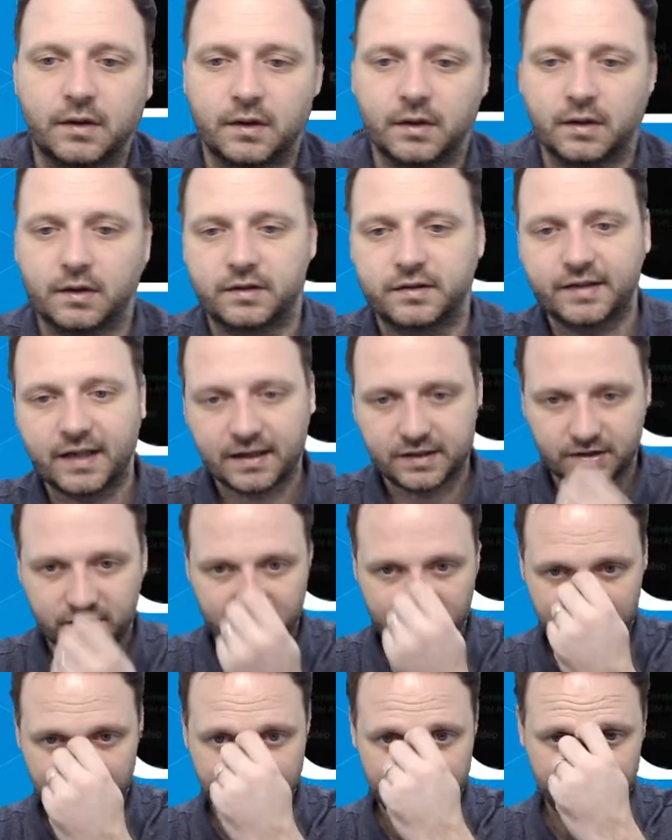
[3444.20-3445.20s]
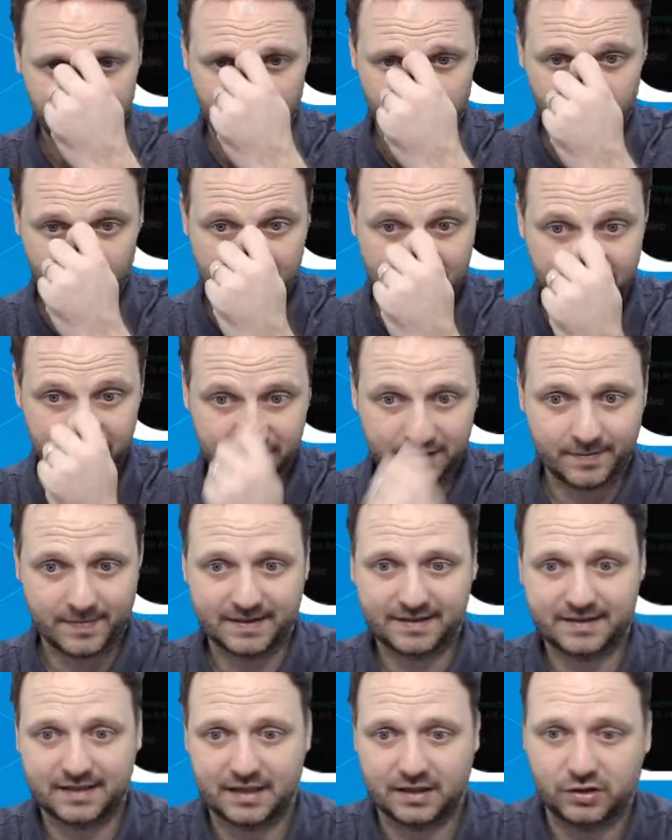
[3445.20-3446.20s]
Sanchez, Trent,
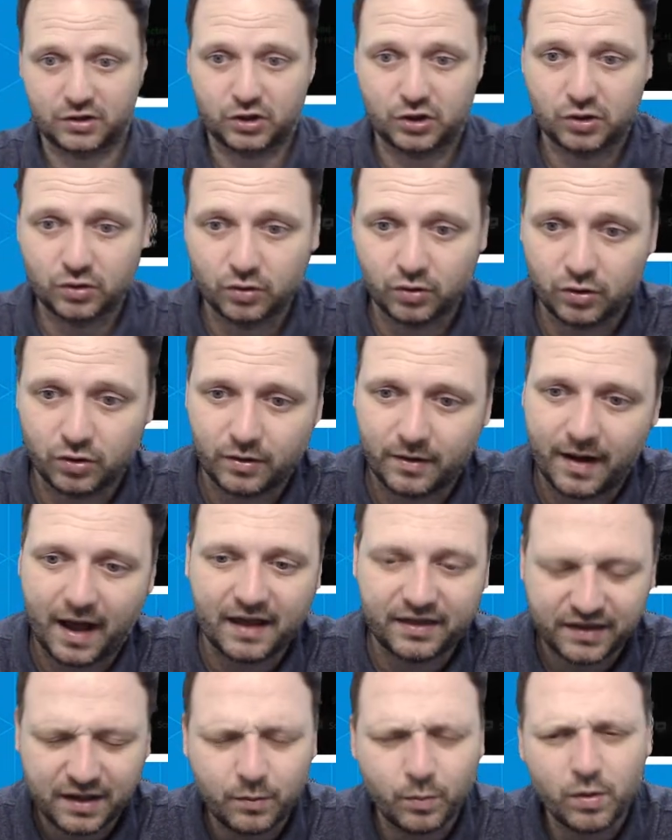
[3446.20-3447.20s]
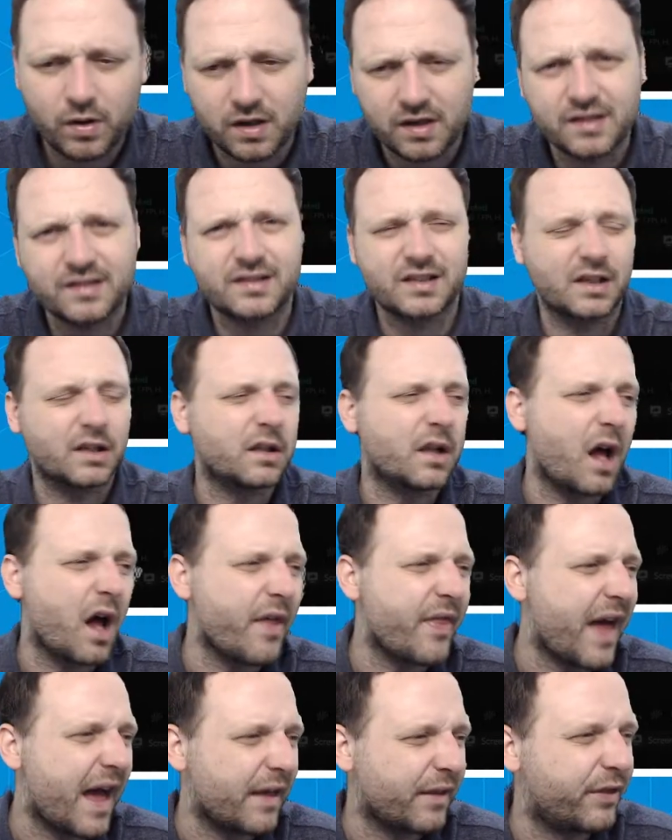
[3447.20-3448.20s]
Tomiskas, Shaw. I think we're going to see a lot of
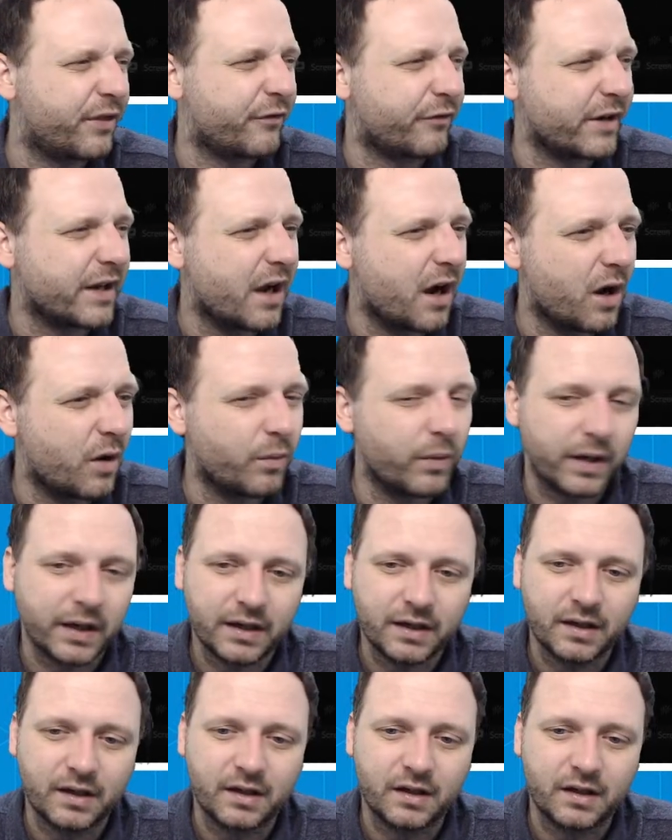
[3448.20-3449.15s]
that 3, aren't we?